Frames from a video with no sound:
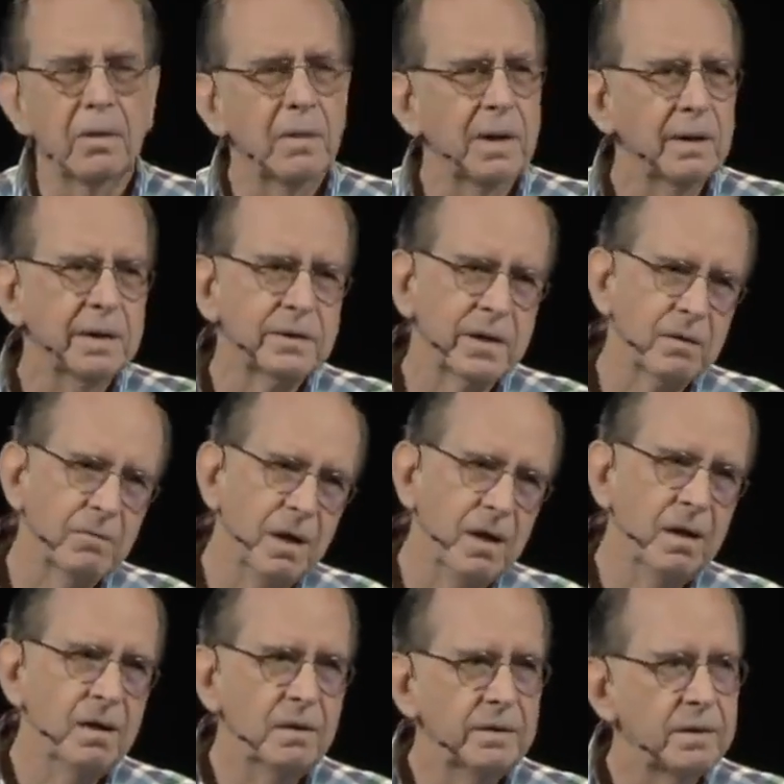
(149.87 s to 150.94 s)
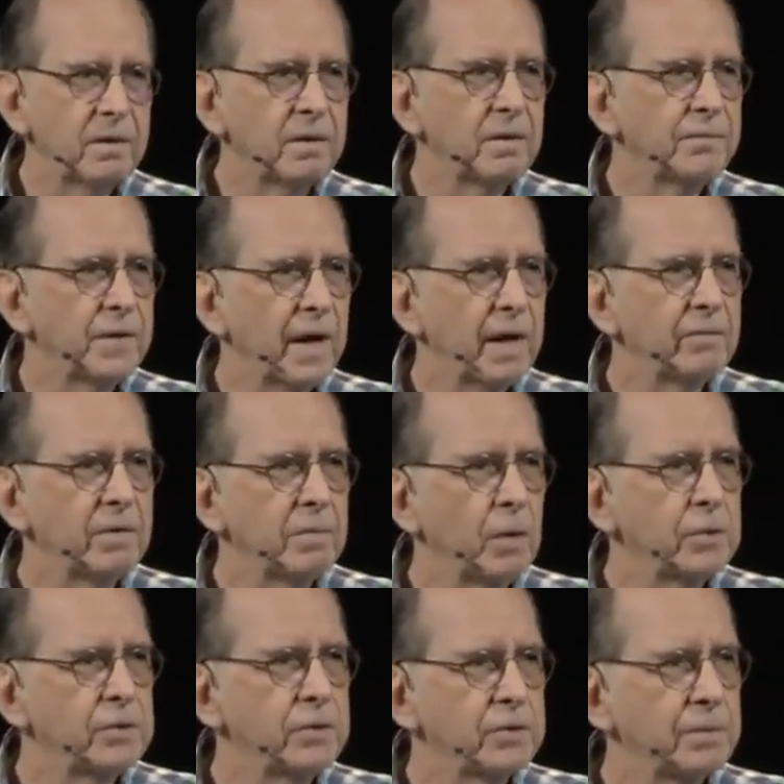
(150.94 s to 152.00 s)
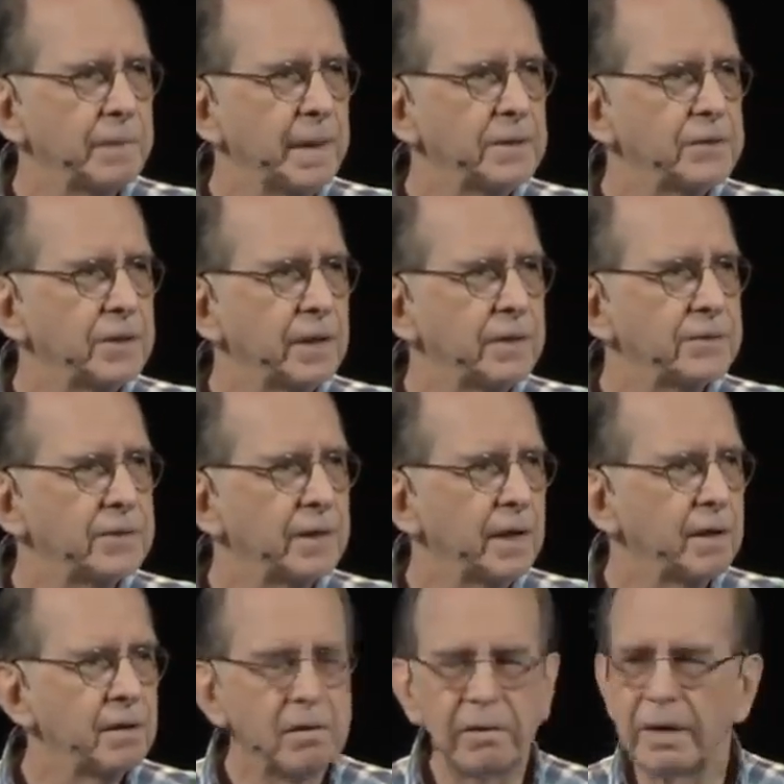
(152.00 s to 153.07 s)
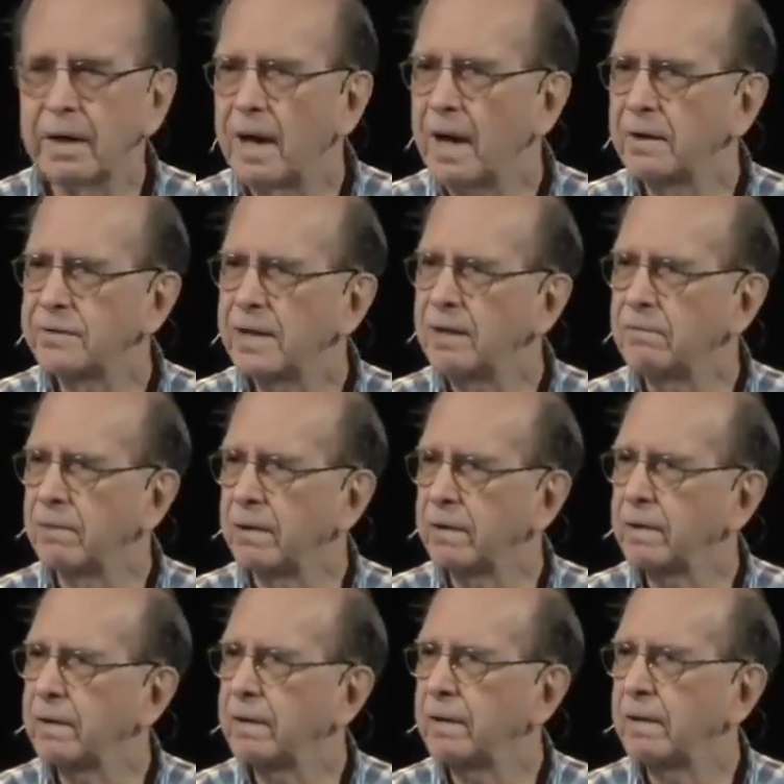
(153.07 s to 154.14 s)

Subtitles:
Well, they say, well, you know, if you have emotions, it makes you get sick. Okay, how's that work?